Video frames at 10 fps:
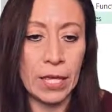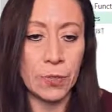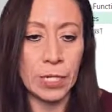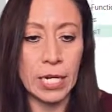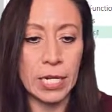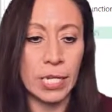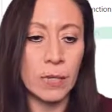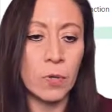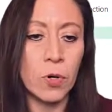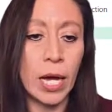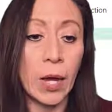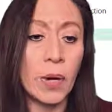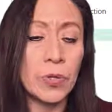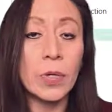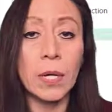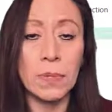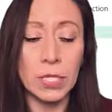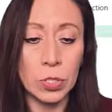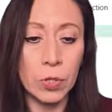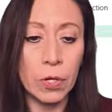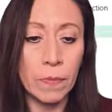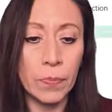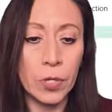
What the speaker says: I don't need it anymore. I want to keep the store